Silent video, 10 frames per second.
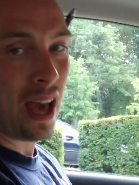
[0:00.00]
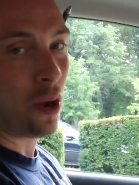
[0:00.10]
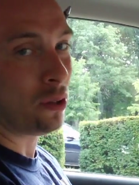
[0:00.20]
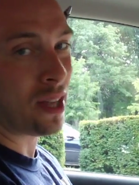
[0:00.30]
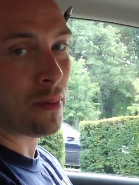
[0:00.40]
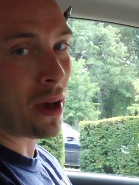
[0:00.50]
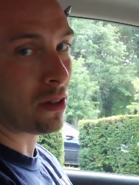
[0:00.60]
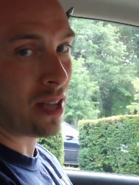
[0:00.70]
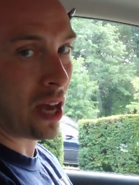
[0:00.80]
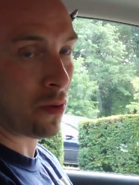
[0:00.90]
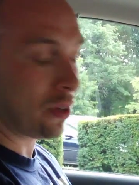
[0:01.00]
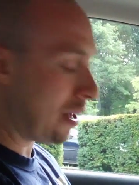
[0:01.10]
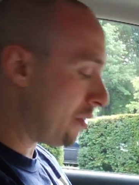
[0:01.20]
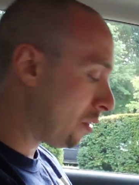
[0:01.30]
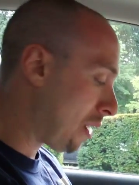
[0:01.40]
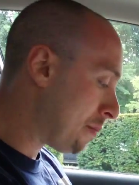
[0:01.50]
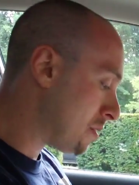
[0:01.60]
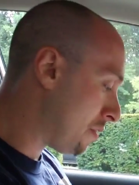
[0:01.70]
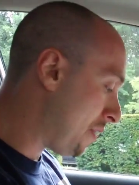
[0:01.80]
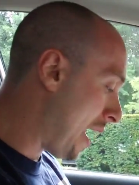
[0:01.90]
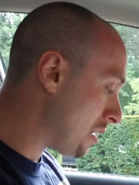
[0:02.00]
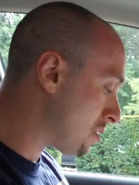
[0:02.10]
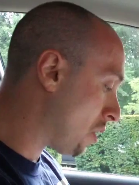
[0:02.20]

and only about 10 or 11 grams of fat.